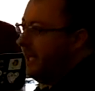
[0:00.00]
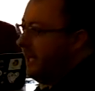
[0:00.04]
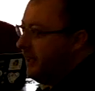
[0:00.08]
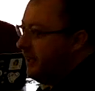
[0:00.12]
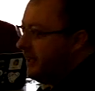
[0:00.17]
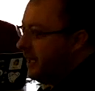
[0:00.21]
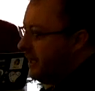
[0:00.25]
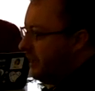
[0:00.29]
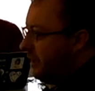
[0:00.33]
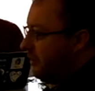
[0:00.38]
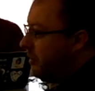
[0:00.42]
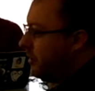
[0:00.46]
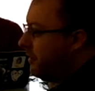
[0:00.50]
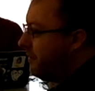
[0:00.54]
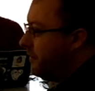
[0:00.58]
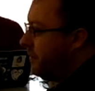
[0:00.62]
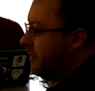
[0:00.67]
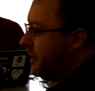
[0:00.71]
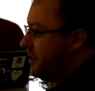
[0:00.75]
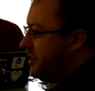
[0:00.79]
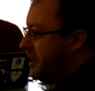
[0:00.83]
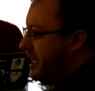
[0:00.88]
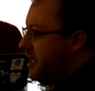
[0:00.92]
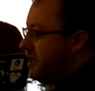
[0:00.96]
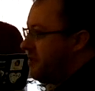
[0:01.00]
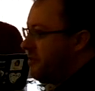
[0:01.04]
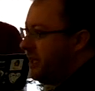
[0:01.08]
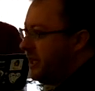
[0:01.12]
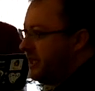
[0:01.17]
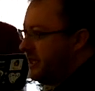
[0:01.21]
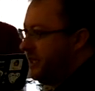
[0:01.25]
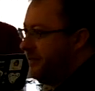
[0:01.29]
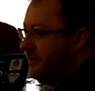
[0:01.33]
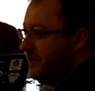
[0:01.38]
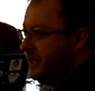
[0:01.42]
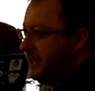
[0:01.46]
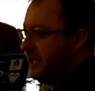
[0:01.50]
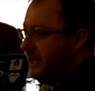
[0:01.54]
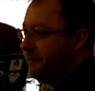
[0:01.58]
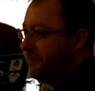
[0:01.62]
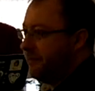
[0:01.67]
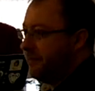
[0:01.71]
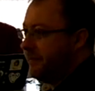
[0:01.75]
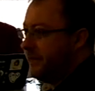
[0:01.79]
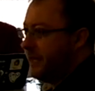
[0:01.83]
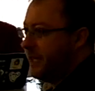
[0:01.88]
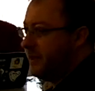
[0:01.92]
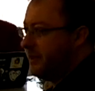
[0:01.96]
They don't offer much interactivity.
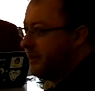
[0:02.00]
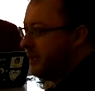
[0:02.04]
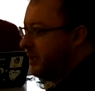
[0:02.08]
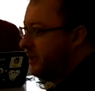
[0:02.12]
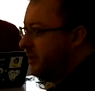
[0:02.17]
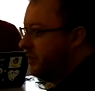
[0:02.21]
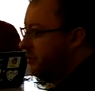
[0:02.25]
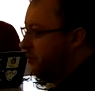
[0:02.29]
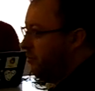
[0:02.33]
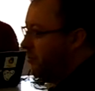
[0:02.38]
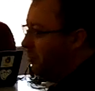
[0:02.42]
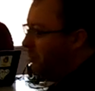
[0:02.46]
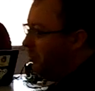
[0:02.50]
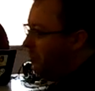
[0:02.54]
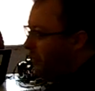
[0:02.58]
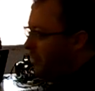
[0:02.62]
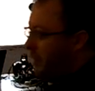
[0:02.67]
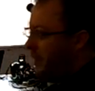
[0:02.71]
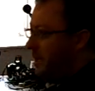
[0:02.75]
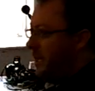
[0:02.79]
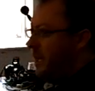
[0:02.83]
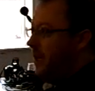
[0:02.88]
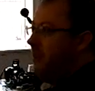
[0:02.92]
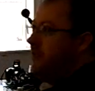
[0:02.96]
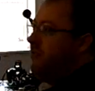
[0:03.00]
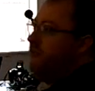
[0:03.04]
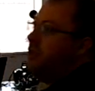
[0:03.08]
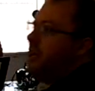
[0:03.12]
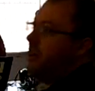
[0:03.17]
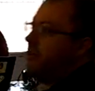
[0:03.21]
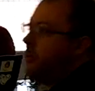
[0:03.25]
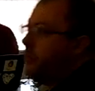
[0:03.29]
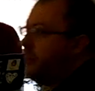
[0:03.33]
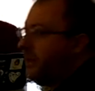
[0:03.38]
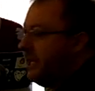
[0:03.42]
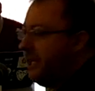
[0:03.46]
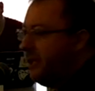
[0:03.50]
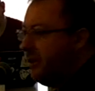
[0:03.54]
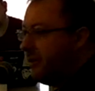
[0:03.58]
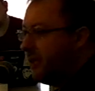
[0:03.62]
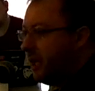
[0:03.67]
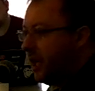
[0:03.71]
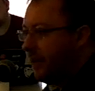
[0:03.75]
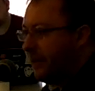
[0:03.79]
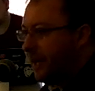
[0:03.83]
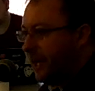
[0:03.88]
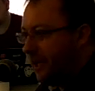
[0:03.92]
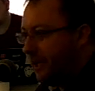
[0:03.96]
So the general way you
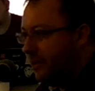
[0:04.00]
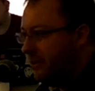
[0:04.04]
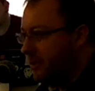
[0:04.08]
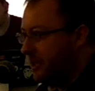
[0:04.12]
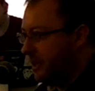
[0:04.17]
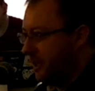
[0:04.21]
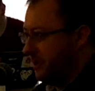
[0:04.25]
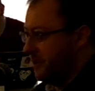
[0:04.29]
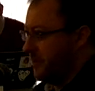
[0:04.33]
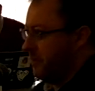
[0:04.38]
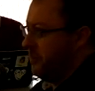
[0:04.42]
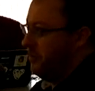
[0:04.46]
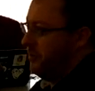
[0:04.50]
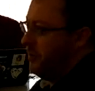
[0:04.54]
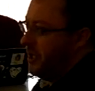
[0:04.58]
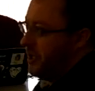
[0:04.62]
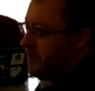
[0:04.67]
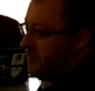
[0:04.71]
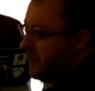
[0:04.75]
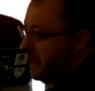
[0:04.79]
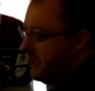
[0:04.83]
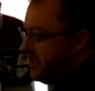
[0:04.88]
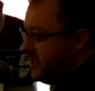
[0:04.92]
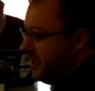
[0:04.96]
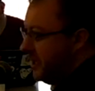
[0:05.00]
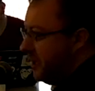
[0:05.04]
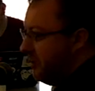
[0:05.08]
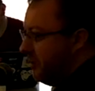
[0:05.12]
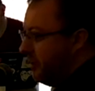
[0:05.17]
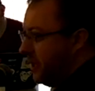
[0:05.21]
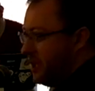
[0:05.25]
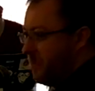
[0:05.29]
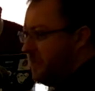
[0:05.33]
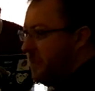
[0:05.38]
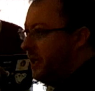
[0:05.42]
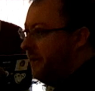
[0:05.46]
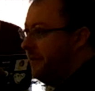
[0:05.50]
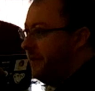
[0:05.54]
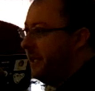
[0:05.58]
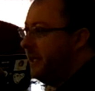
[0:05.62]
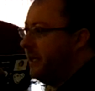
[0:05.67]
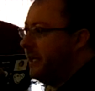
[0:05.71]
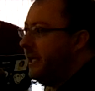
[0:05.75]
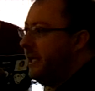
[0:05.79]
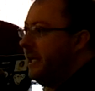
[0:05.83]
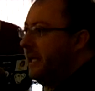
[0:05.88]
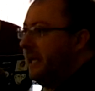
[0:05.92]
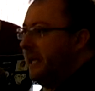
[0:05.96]
go about using Raspberry Still and Raspberry
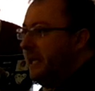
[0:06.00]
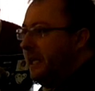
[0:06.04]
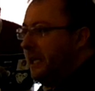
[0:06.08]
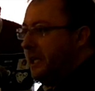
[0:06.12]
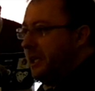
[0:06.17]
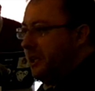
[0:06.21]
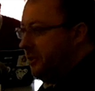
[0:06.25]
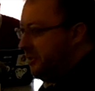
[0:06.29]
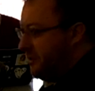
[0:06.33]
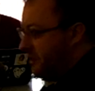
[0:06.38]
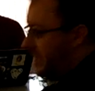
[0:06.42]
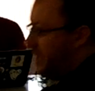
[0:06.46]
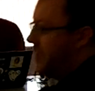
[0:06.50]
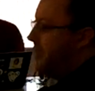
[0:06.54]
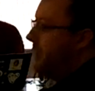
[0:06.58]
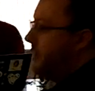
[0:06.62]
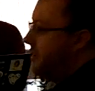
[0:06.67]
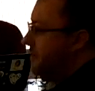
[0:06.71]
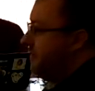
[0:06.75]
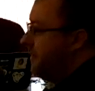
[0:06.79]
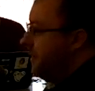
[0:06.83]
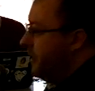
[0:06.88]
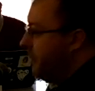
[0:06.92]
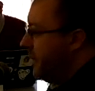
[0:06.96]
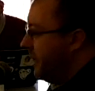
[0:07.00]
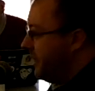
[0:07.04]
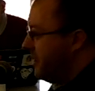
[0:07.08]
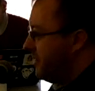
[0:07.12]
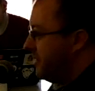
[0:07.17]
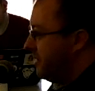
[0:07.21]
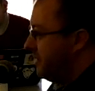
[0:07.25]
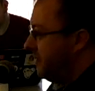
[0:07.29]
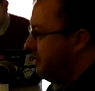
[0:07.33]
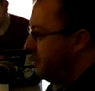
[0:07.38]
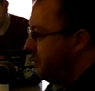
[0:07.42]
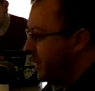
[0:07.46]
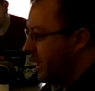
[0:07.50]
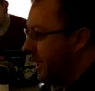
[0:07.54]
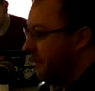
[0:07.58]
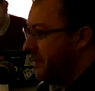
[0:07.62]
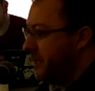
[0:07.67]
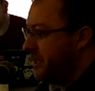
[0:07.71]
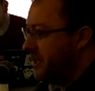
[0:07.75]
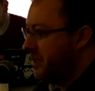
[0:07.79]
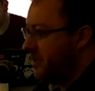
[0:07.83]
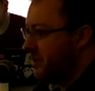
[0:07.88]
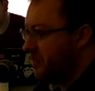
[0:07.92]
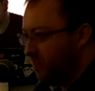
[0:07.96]
Pi, you set it off with a bunch of
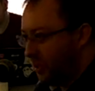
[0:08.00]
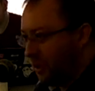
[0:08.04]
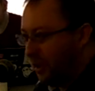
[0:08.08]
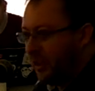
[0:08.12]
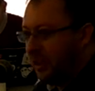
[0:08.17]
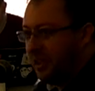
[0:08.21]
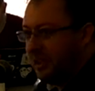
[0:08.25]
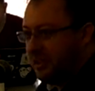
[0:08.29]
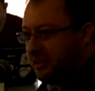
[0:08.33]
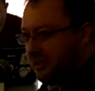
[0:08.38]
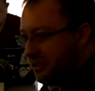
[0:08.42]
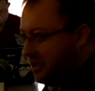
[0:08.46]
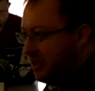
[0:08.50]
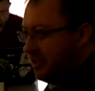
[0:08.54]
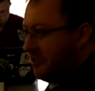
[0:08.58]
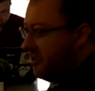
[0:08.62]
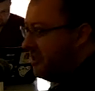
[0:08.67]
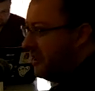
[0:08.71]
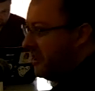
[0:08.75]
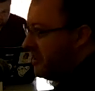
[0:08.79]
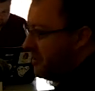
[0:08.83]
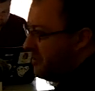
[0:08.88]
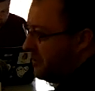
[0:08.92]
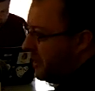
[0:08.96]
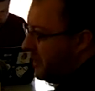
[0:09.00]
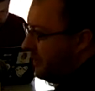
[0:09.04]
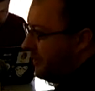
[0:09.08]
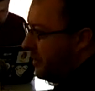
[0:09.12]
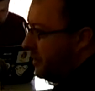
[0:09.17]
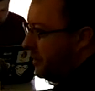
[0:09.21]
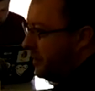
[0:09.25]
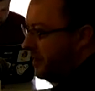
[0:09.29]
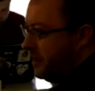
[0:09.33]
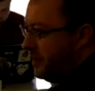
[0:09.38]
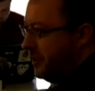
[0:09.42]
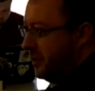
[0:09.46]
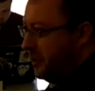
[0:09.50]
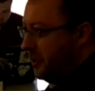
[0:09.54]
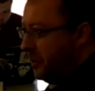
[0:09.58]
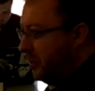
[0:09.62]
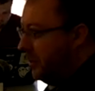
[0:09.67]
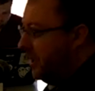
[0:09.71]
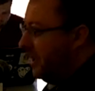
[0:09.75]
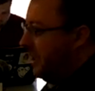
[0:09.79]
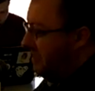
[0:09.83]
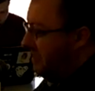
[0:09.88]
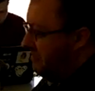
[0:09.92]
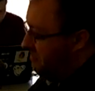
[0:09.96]
parameters, brightness, contrast, whatever you want to do,
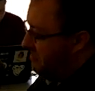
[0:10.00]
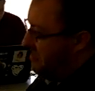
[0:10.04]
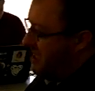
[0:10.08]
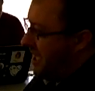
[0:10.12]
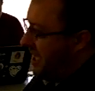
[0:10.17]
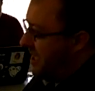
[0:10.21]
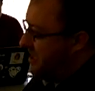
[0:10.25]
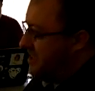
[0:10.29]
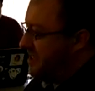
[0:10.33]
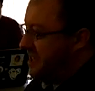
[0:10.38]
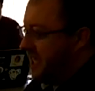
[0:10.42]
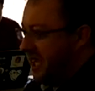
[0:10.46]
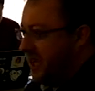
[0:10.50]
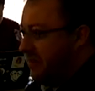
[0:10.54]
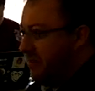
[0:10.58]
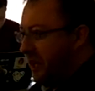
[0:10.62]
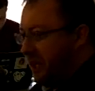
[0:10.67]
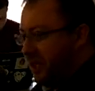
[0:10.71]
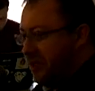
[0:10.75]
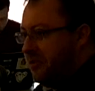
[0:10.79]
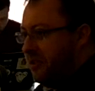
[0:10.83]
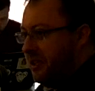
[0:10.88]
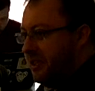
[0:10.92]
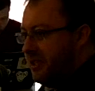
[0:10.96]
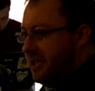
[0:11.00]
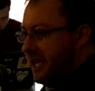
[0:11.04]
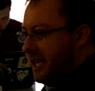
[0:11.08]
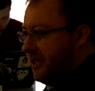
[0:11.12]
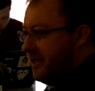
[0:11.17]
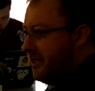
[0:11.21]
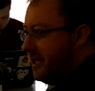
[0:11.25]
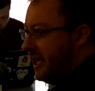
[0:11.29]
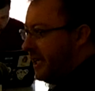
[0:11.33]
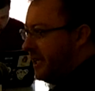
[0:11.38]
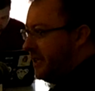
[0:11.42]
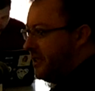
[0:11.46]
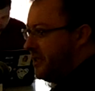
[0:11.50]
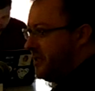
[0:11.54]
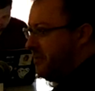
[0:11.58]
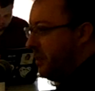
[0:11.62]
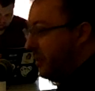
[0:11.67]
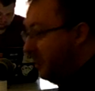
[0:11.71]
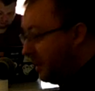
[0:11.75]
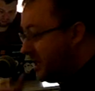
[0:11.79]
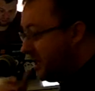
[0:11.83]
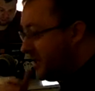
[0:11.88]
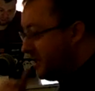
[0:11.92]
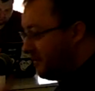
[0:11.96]
tell it to take a picture in 10 seconds. But
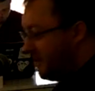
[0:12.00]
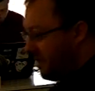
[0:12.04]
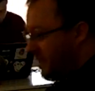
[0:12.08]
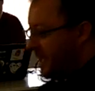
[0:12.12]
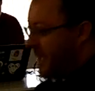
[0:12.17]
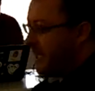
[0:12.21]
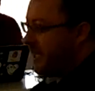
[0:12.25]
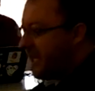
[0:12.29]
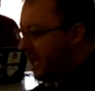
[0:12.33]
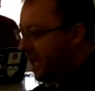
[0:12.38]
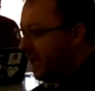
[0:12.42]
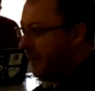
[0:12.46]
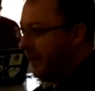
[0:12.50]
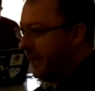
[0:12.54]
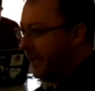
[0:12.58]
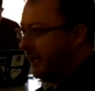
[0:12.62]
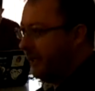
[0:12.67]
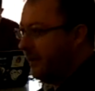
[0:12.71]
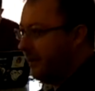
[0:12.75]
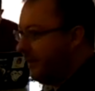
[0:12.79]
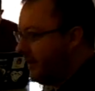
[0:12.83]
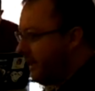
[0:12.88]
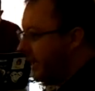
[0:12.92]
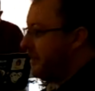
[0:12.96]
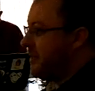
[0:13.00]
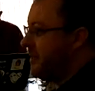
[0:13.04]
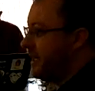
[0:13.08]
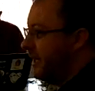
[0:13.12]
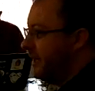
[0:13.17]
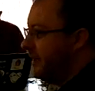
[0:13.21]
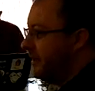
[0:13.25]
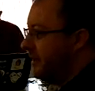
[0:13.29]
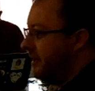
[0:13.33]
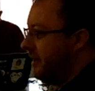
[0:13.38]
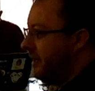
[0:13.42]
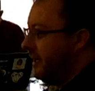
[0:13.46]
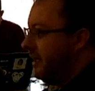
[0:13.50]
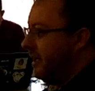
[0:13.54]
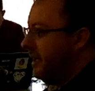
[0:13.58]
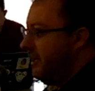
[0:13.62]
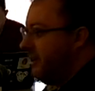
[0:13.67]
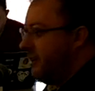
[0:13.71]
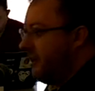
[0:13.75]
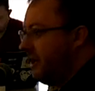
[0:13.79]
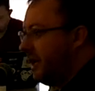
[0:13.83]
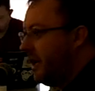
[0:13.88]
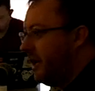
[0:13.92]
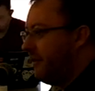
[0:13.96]
once you've set it going, that's it. You
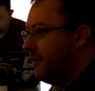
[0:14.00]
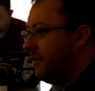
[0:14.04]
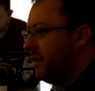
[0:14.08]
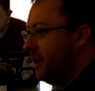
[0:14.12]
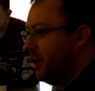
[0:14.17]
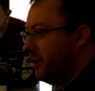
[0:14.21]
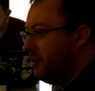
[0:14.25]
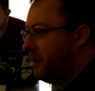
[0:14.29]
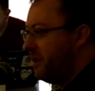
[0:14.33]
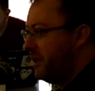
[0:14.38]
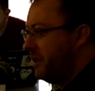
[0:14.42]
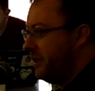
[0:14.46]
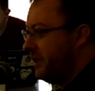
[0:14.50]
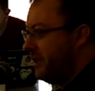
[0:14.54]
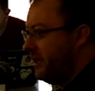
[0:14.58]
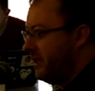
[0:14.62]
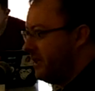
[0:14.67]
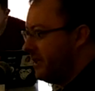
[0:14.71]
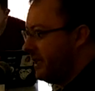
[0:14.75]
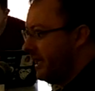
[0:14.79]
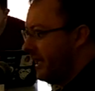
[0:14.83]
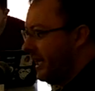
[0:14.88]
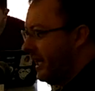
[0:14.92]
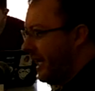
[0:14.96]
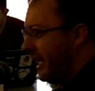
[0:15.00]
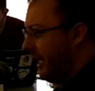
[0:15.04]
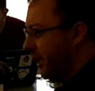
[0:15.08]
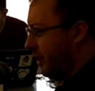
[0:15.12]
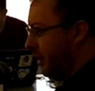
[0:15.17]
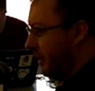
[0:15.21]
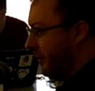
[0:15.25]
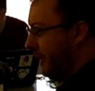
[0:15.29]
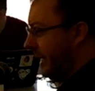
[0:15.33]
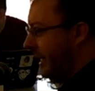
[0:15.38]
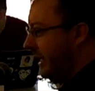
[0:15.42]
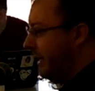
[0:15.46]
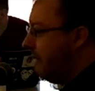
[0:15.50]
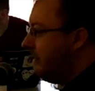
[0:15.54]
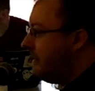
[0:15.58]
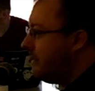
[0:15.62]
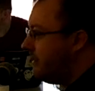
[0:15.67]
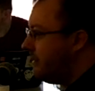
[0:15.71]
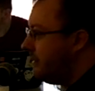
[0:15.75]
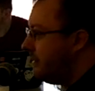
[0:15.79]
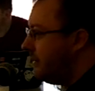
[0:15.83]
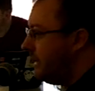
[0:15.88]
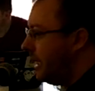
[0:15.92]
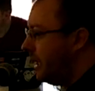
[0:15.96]
don't have the opportunity to say, hang on a minute,
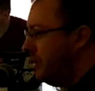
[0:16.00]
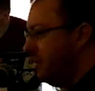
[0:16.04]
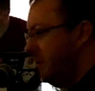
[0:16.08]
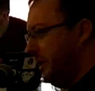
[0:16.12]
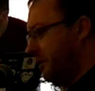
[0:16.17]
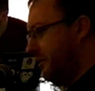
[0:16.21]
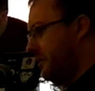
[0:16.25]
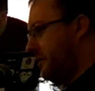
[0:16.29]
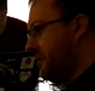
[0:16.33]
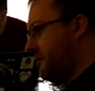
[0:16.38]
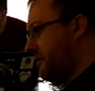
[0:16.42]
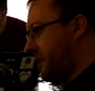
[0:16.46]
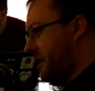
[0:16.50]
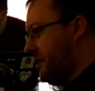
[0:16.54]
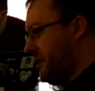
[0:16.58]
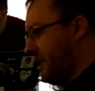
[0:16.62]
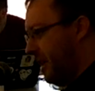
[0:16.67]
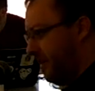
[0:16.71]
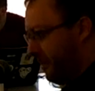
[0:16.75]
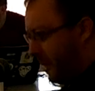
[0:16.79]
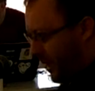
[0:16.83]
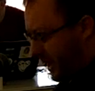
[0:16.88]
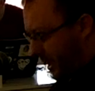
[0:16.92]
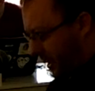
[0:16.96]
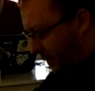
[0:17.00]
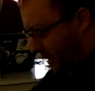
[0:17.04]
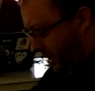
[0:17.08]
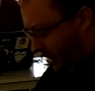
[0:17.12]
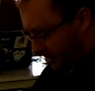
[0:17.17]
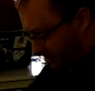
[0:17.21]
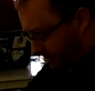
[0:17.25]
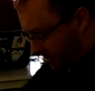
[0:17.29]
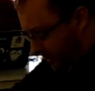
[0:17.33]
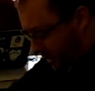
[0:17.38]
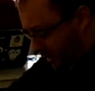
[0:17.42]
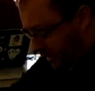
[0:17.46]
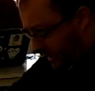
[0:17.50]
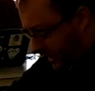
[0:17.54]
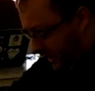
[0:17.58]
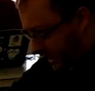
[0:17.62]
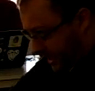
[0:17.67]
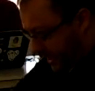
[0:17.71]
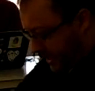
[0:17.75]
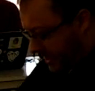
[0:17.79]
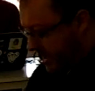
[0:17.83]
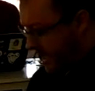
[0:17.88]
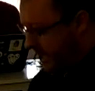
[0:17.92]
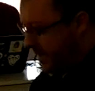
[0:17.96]
no, users change their mind, I want to do this
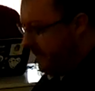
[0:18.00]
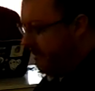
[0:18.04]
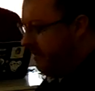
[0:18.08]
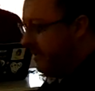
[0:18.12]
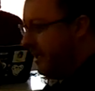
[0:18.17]
instead.